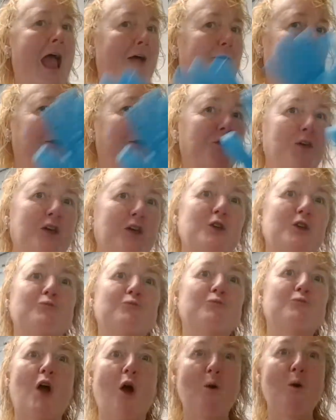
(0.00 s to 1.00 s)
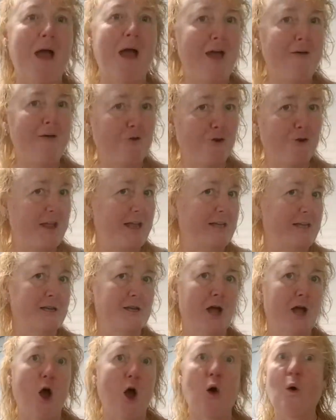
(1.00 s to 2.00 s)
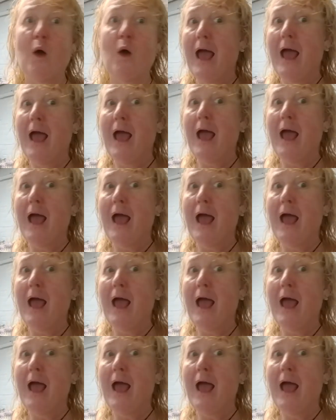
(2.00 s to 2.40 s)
everything you don't ever need to know,